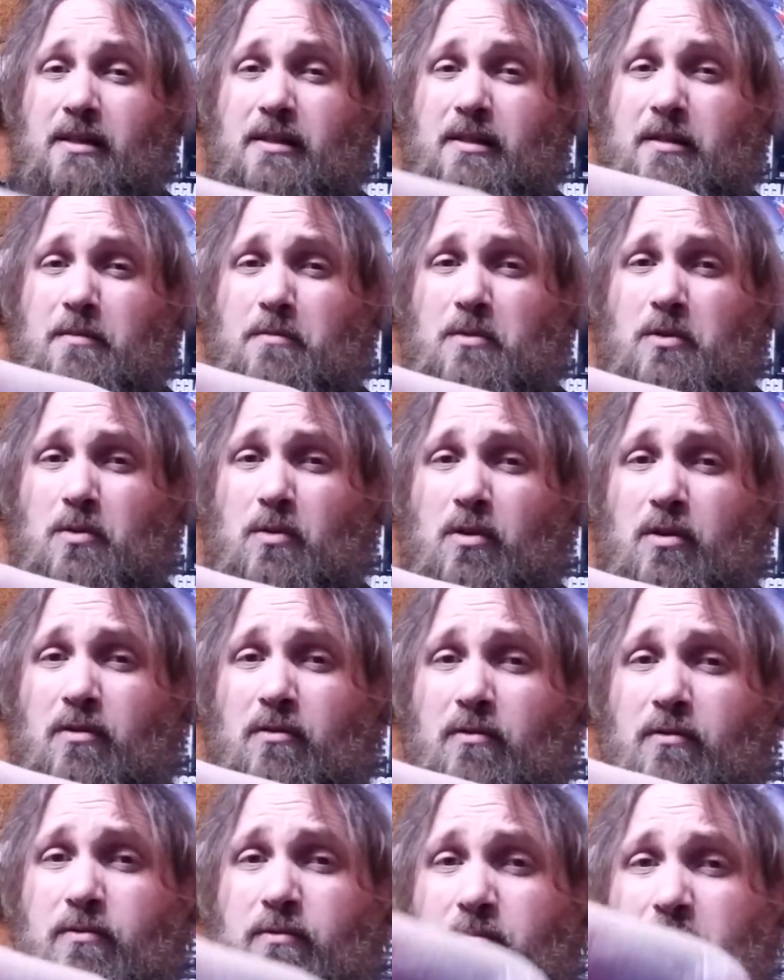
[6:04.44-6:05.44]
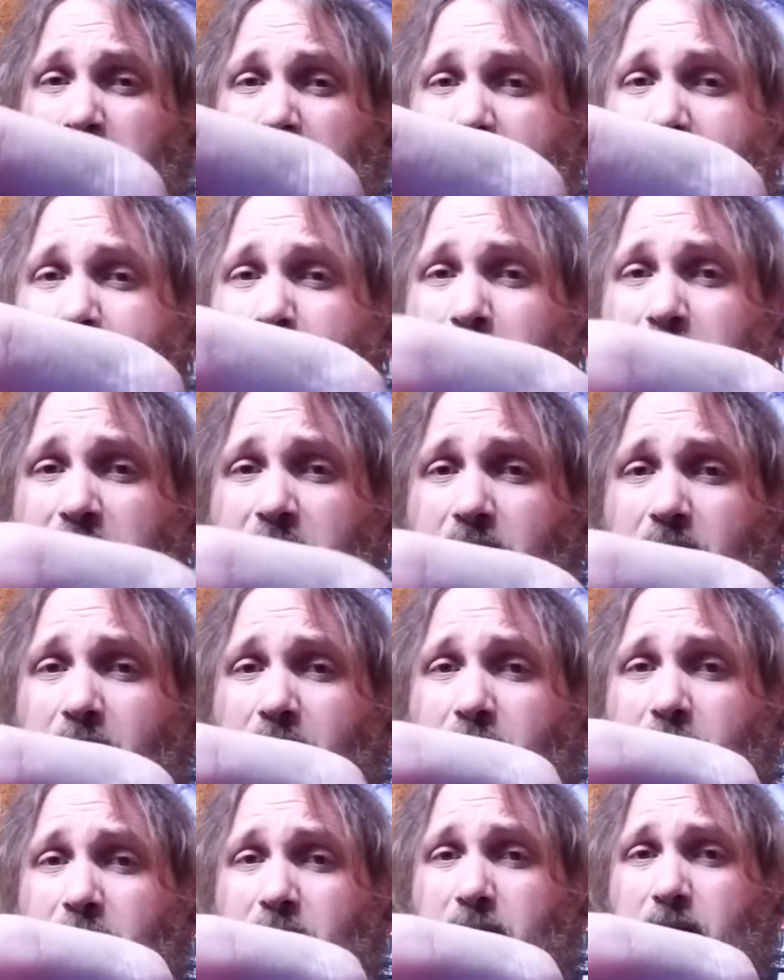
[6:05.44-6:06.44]
some sort of
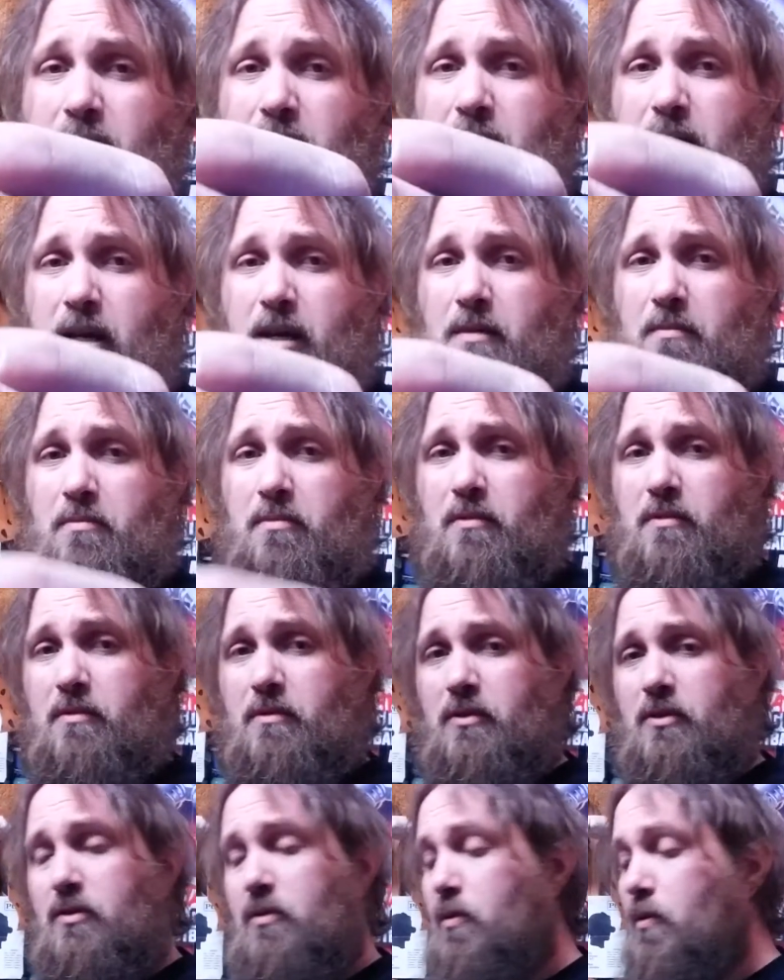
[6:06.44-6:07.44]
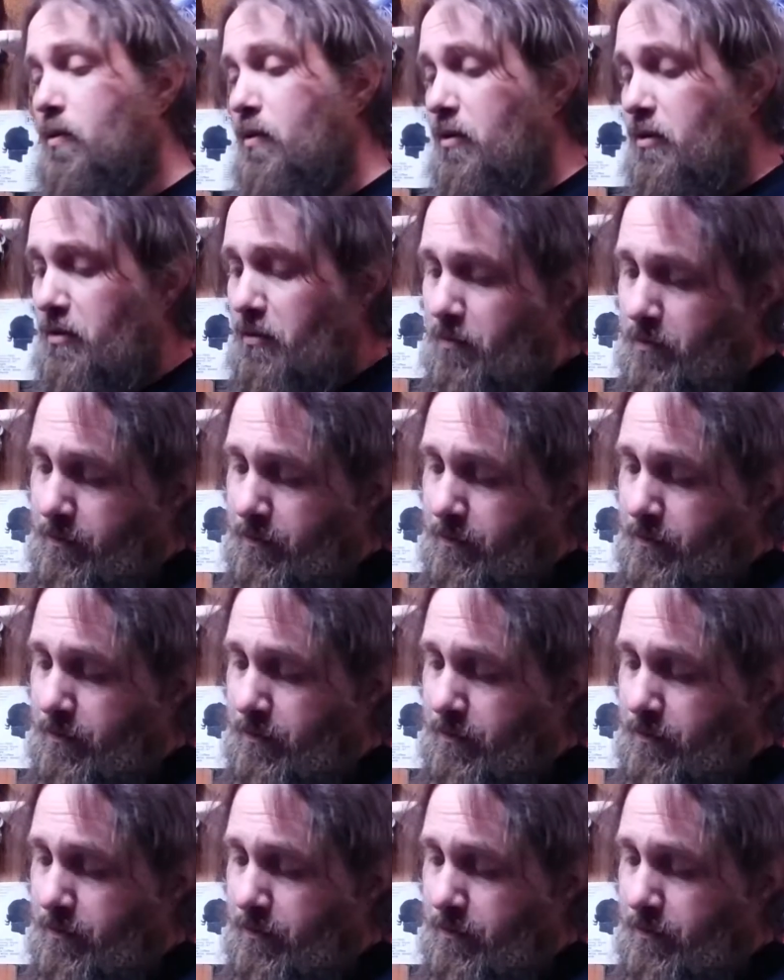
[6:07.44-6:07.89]
Amazon type sword.